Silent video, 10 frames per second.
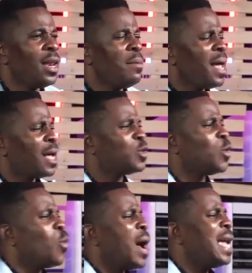Let me ask
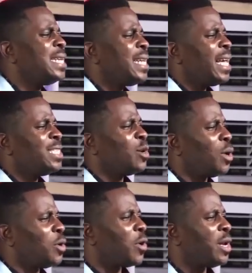you, why did the
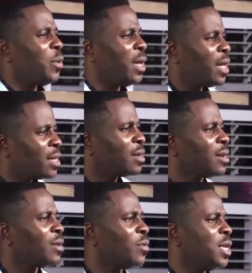angel want to run away
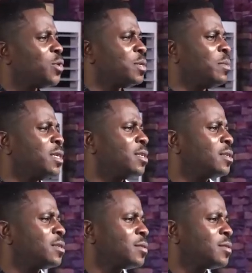when it was morning?